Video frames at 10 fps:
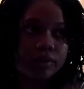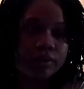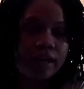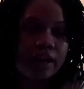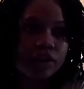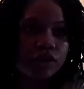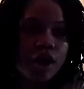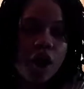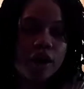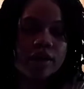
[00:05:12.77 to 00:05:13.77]
that
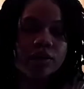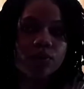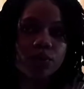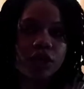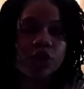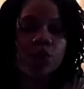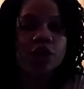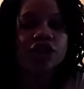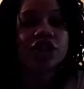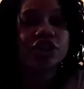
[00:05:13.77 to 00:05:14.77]
in
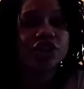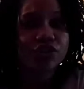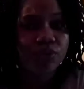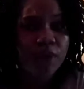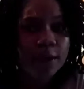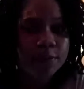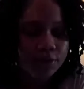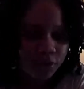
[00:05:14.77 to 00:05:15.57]
which he describes